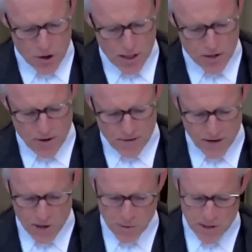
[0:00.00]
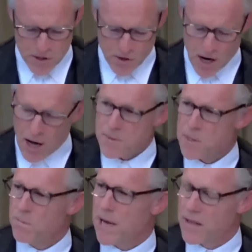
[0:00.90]
incursion into Rafah has been
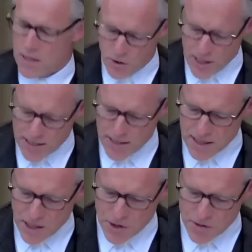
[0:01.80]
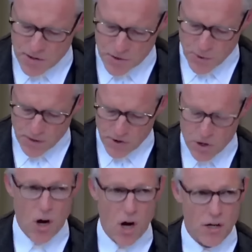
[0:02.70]
described by the United Nations as one
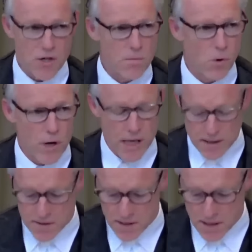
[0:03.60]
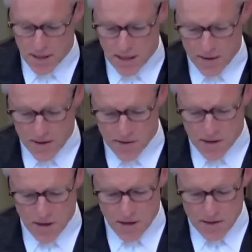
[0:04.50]
of the darkest mornings in
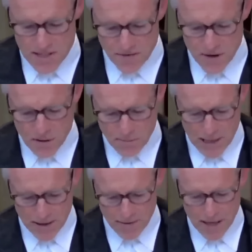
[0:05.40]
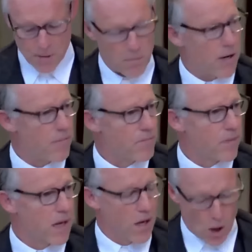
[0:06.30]
this seven month nightmare.
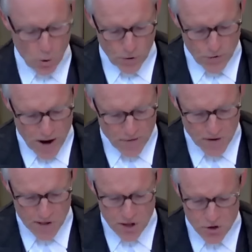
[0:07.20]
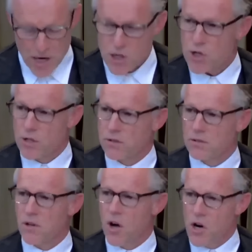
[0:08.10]
With Rafah's
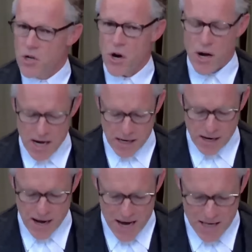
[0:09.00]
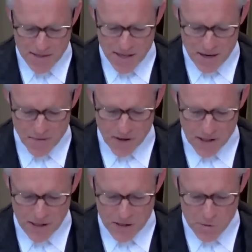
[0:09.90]
destruction ongoing as South
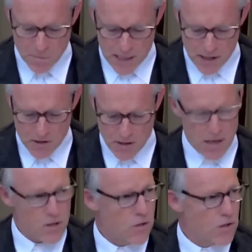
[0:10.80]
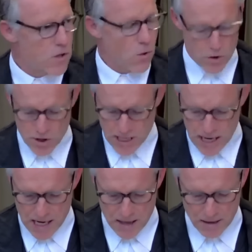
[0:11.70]
Africa speaks to this court
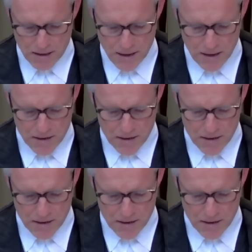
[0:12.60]
today,